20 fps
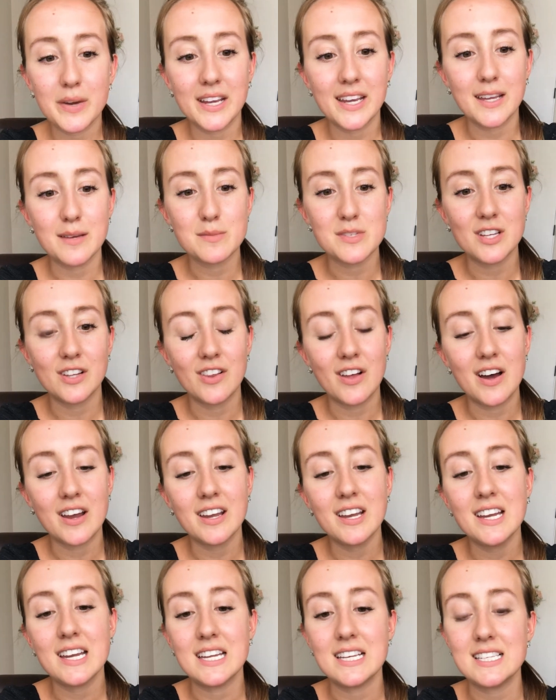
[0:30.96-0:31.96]
name's
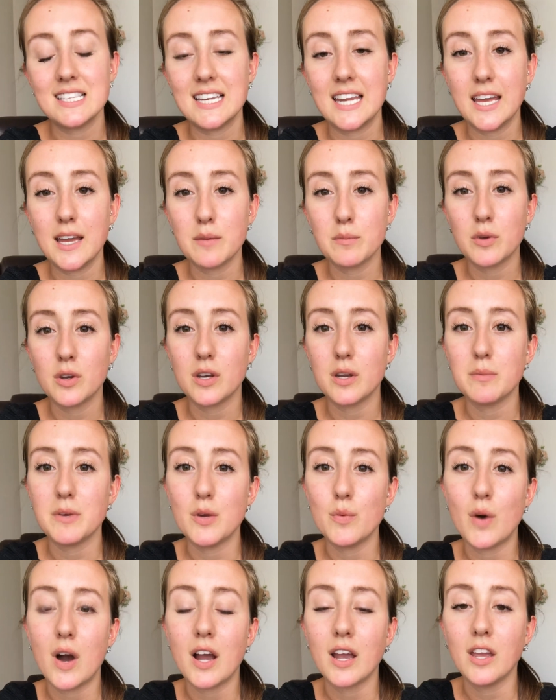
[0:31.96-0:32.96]
Alanna, and today I'm going to be
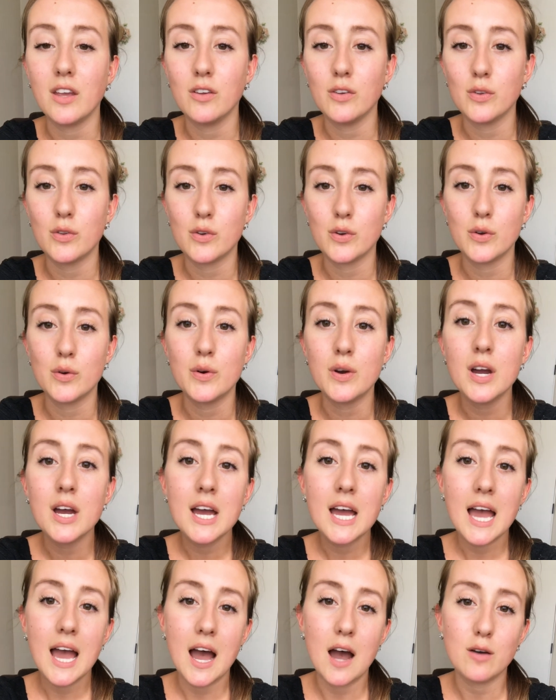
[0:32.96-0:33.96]
walking you through
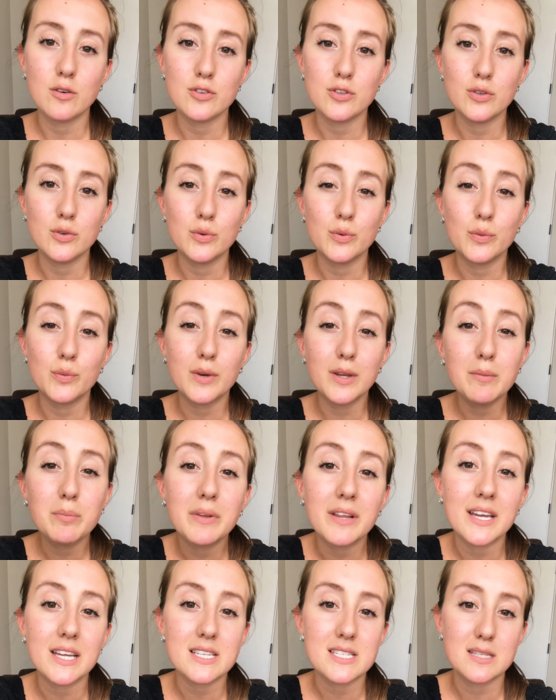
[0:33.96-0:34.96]
how to
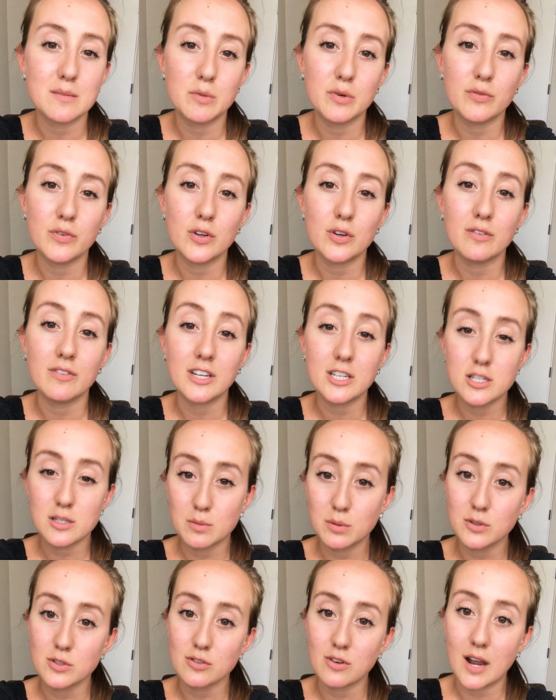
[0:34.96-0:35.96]
replant some of your
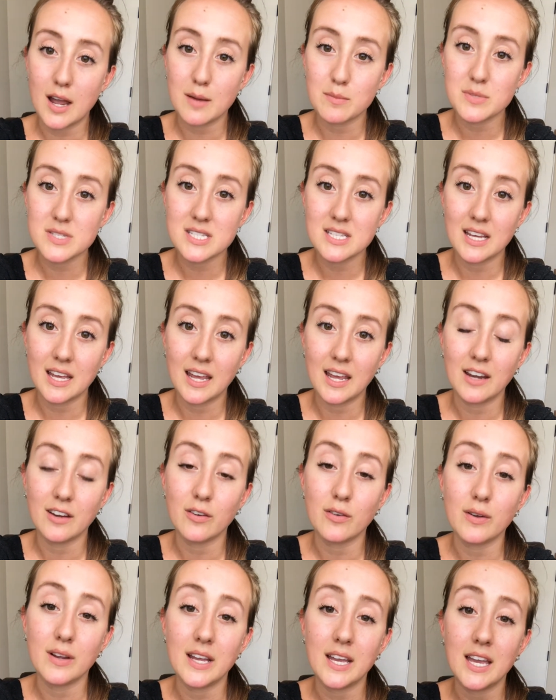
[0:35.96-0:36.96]
vegetable scraps and
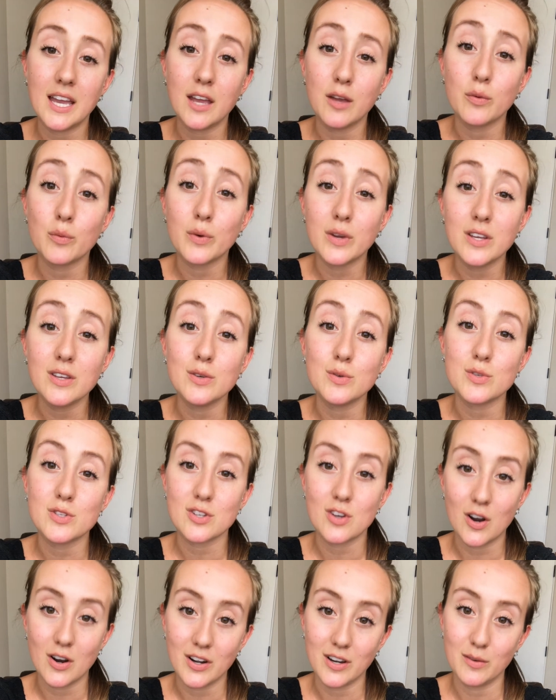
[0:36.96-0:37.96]
create a reuse
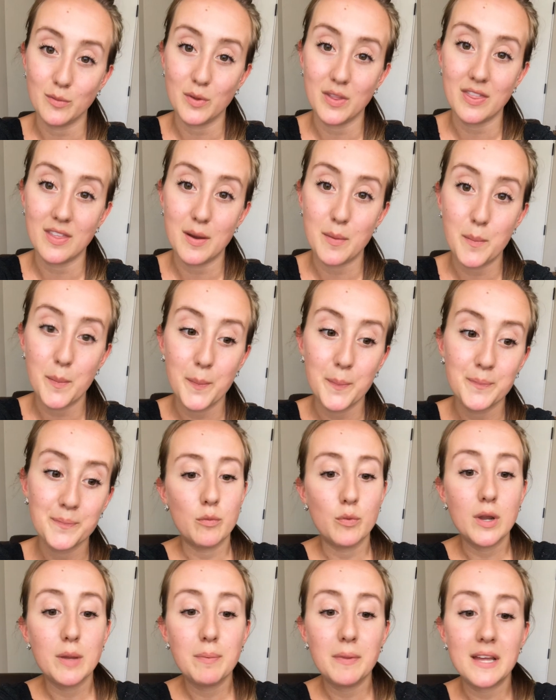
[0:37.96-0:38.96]
garden with them.
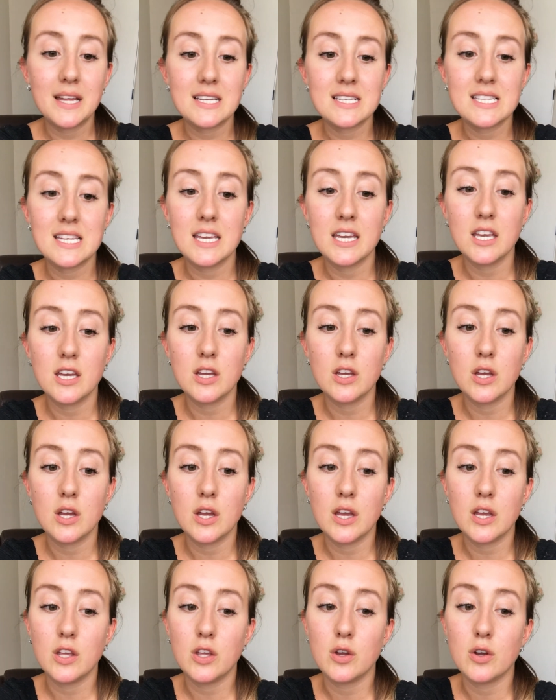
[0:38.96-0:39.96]
Replanting
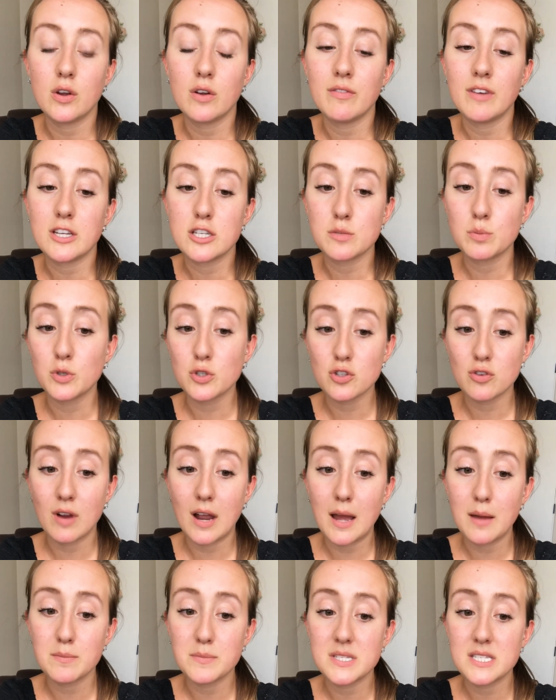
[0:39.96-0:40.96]
your vegetable
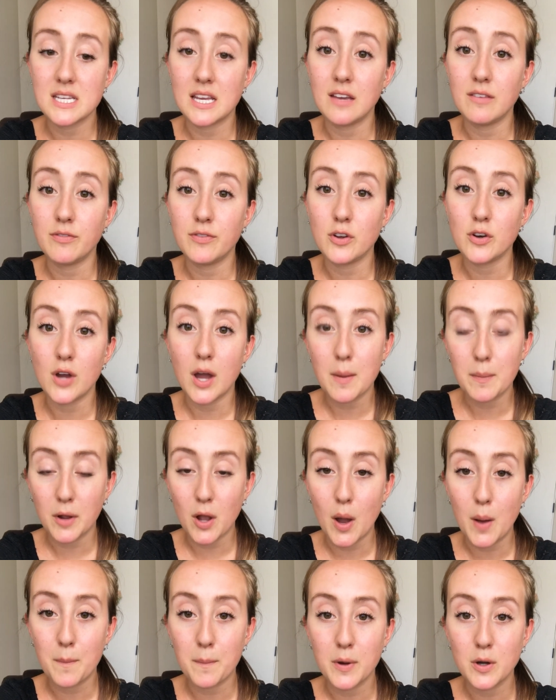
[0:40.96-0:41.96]
scraps, if you're not
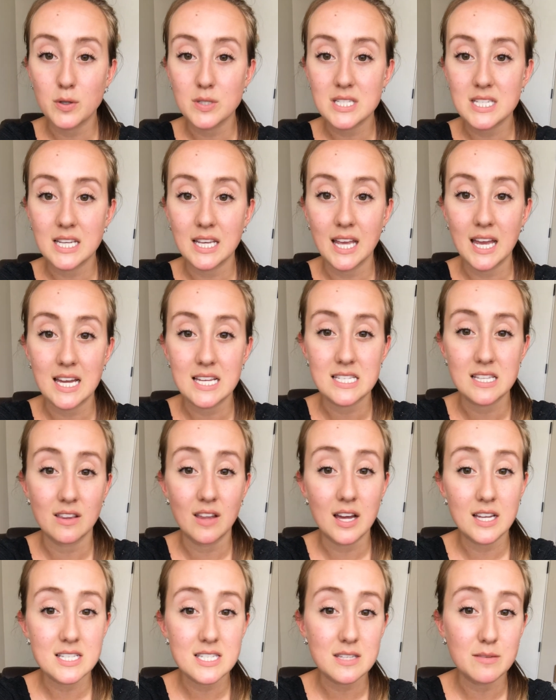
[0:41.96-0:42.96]
composting, has
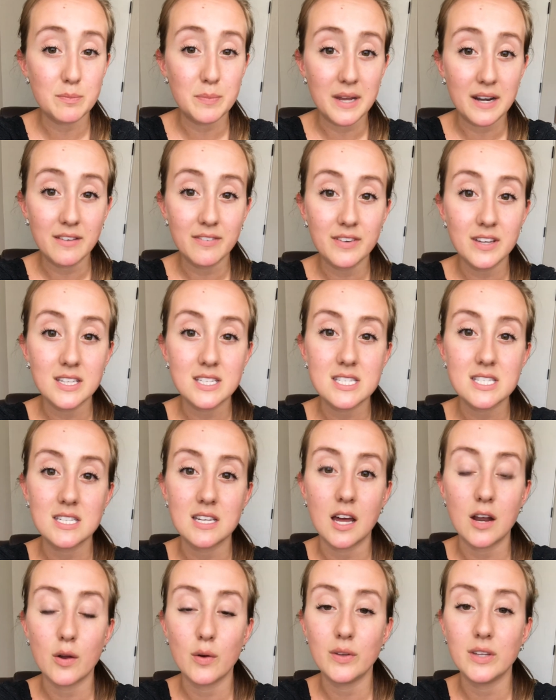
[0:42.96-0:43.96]
lots of benefits.
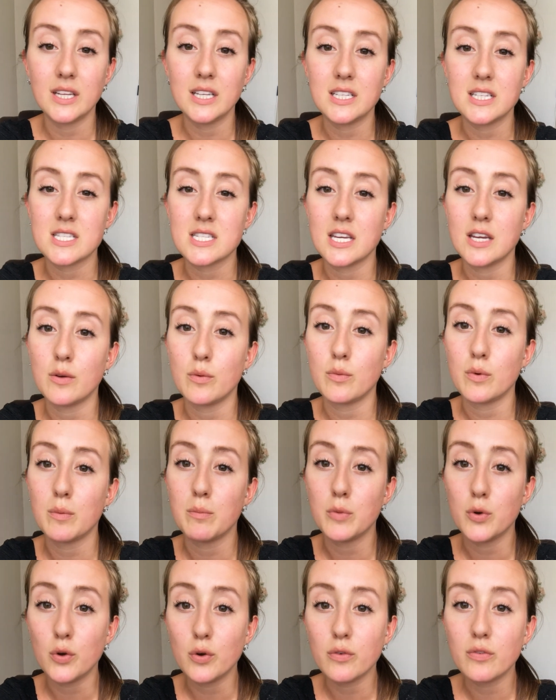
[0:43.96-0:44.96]
Not only does it
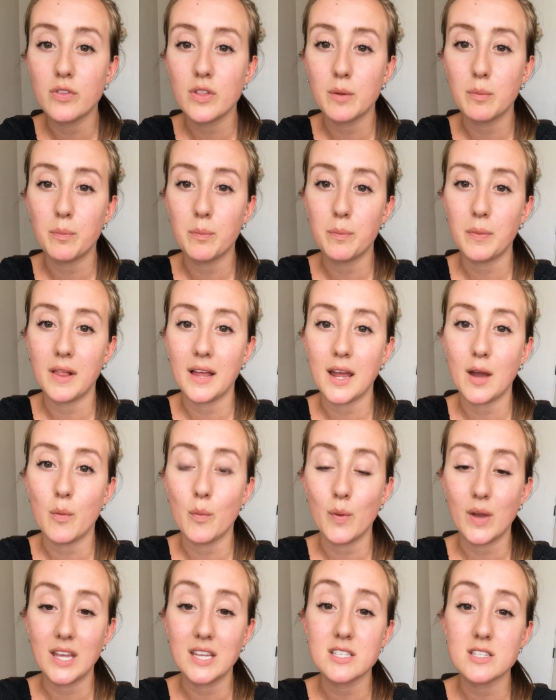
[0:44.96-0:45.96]
remove the plant
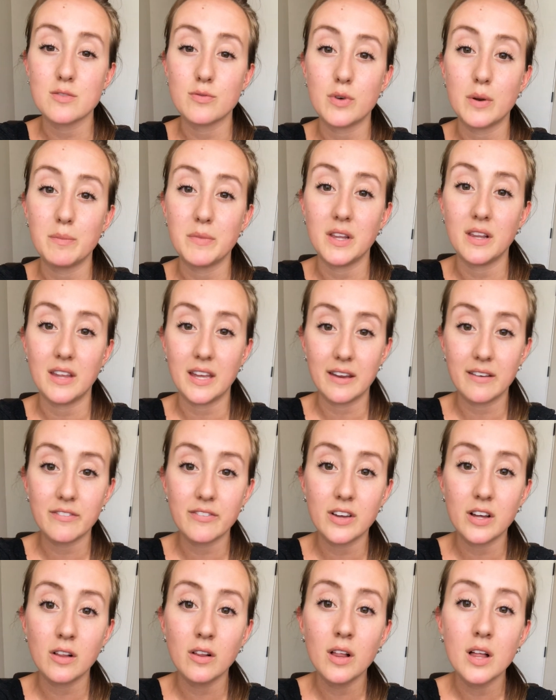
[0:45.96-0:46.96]
waste from the
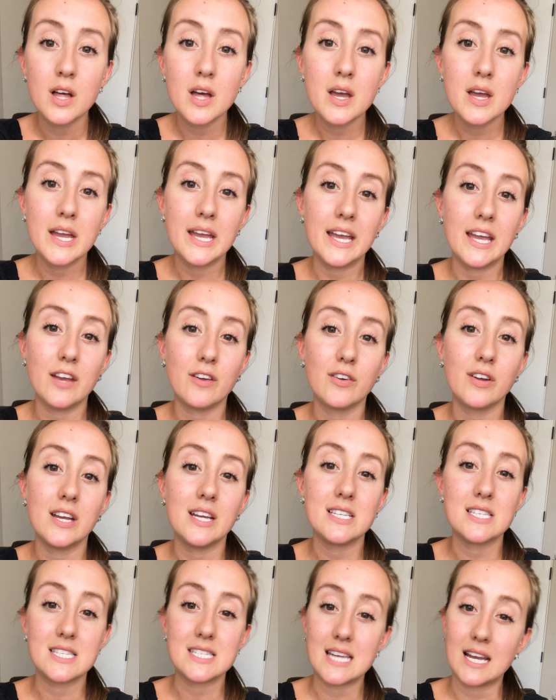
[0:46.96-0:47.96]
landfill, it
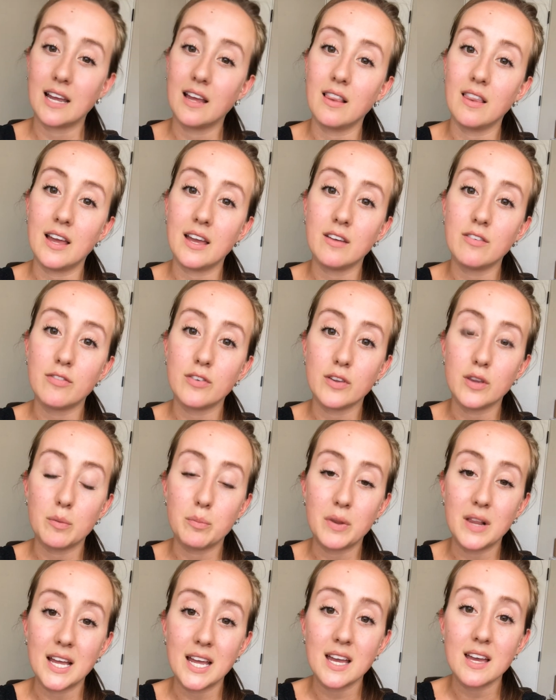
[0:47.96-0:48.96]
creates a second life for the
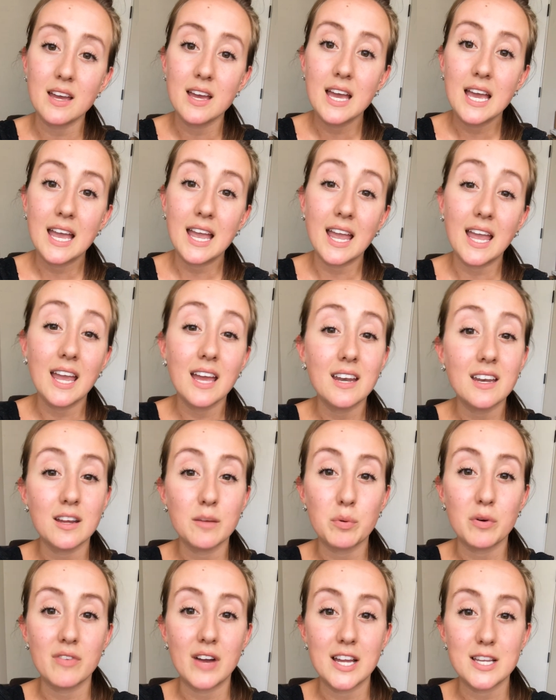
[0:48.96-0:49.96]
plant, and it
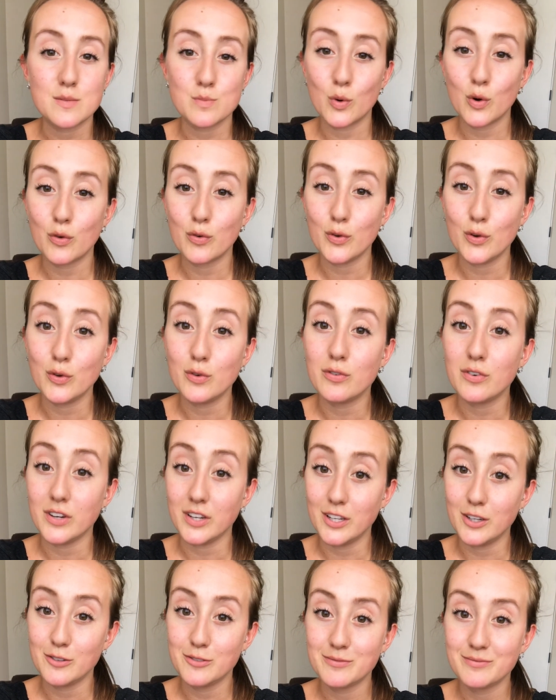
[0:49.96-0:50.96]
provides more food for you.